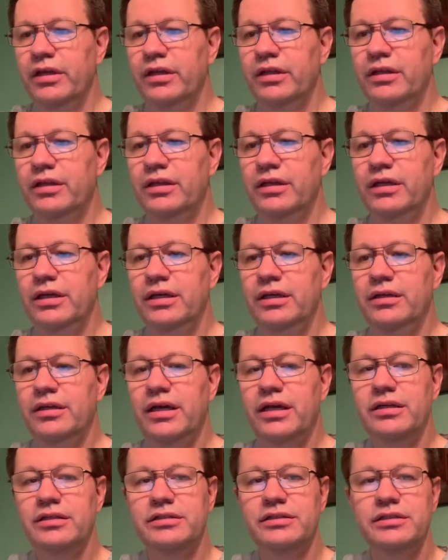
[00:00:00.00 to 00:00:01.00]
The
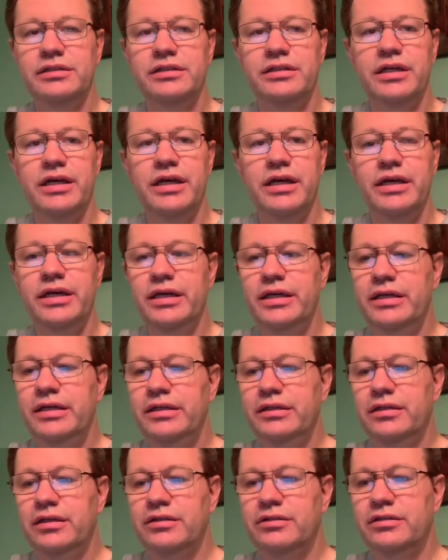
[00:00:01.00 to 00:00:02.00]
next day,
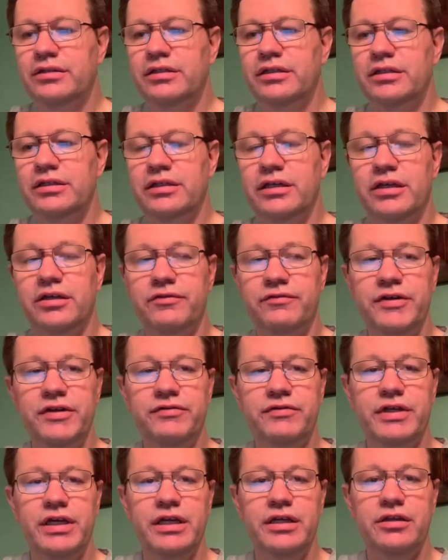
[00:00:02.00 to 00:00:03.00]
let's see, the
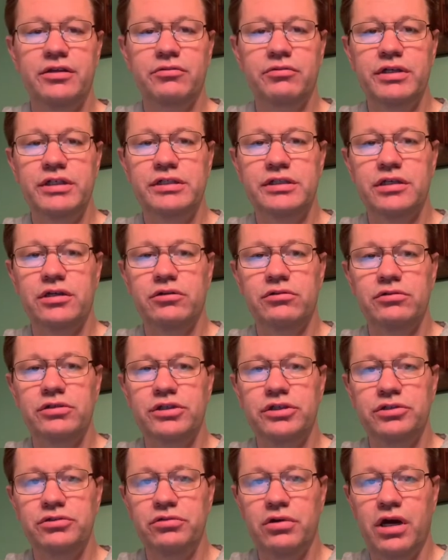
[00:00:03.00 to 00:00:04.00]
15th, we sold
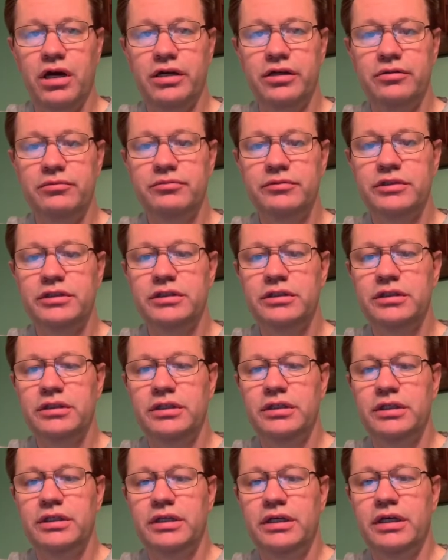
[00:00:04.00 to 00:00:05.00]
2 items,
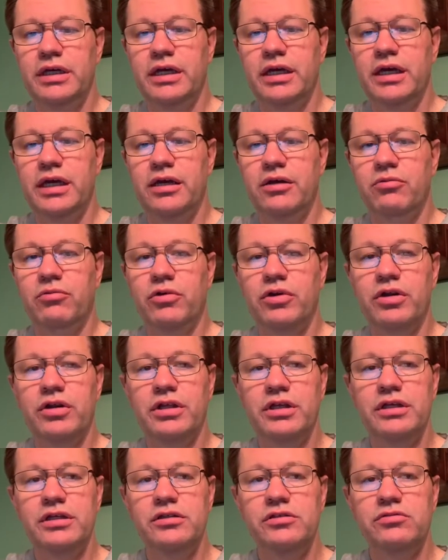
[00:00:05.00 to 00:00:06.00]
and one of
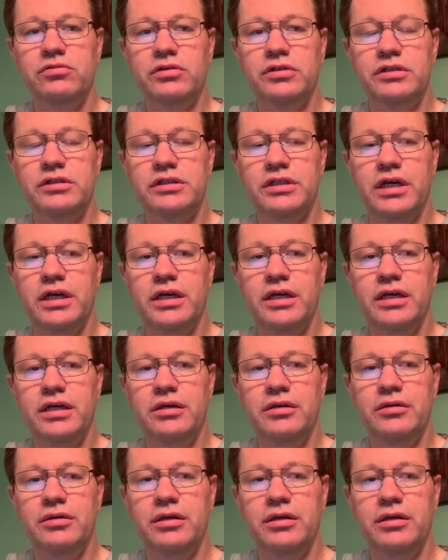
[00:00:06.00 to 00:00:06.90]
these was a